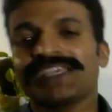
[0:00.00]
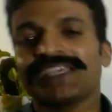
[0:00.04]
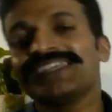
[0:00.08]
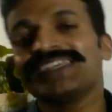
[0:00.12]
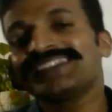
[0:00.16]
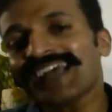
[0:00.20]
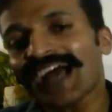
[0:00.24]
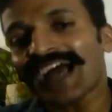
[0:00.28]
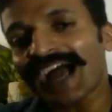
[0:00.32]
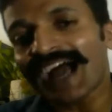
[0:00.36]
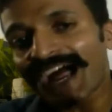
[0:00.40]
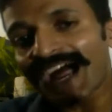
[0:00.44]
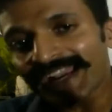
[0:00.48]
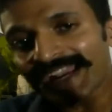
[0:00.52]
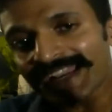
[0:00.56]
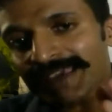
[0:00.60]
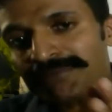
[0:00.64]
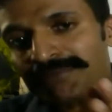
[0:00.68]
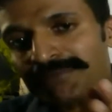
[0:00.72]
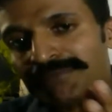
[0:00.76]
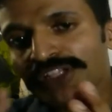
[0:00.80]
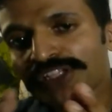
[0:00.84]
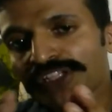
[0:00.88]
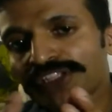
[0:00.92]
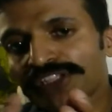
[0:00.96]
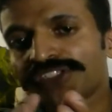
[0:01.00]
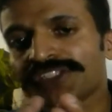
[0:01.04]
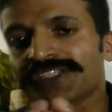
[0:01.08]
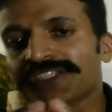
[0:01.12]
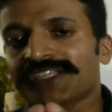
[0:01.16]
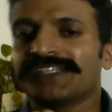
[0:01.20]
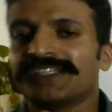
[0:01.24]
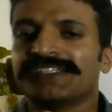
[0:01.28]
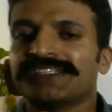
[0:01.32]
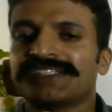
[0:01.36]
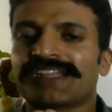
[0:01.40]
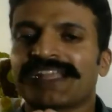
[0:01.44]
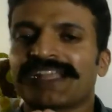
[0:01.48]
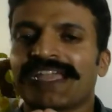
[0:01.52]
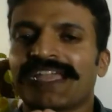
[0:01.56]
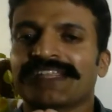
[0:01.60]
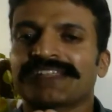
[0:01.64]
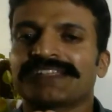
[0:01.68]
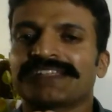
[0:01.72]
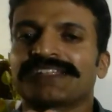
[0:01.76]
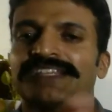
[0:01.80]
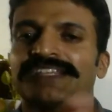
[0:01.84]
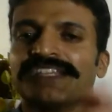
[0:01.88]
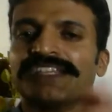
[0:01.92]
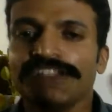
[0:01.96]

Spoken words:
is unable to contract.